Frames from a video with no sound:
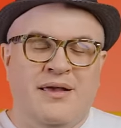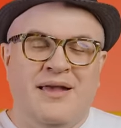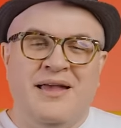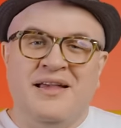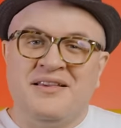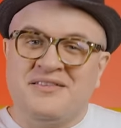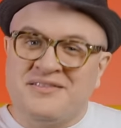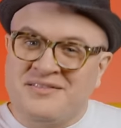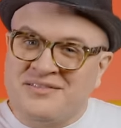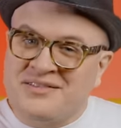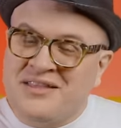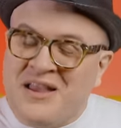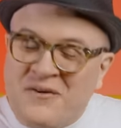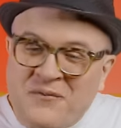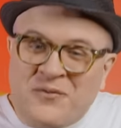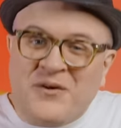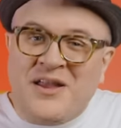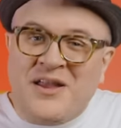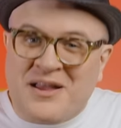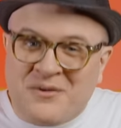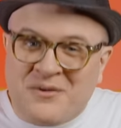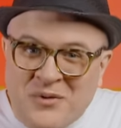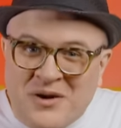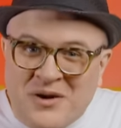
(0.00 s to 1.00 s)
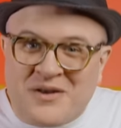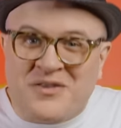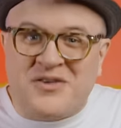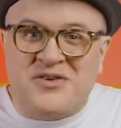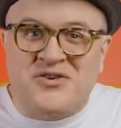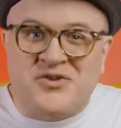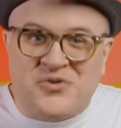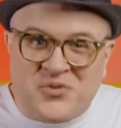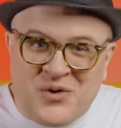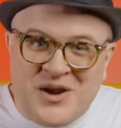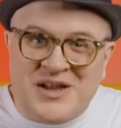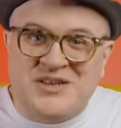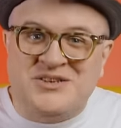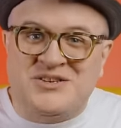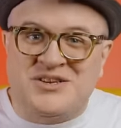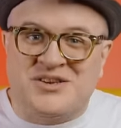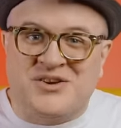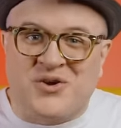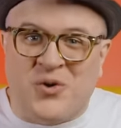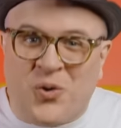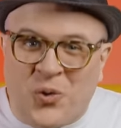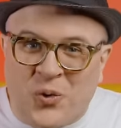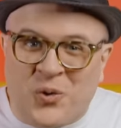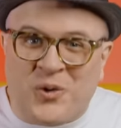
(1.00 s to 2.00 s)
That's definitely one of the
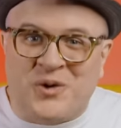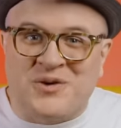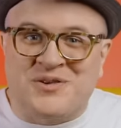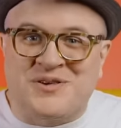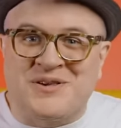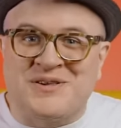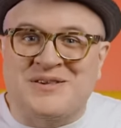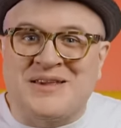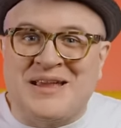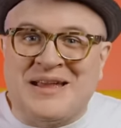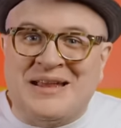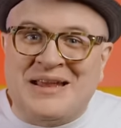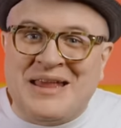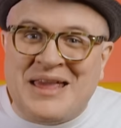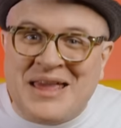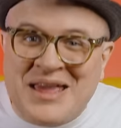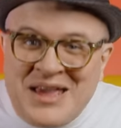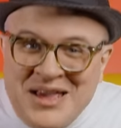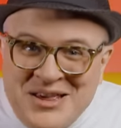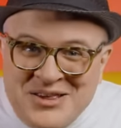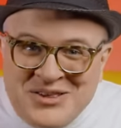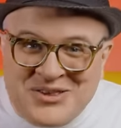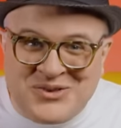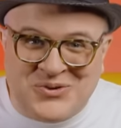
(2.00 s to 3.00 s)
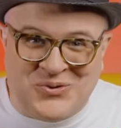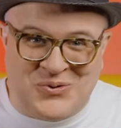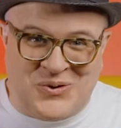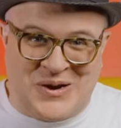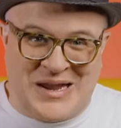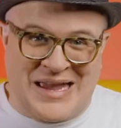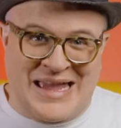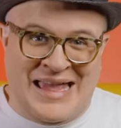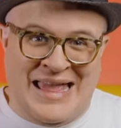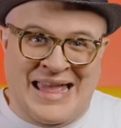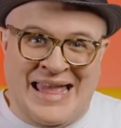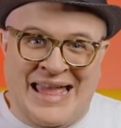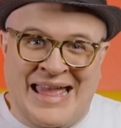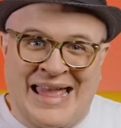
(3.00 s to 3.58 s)
strangest choruses in history.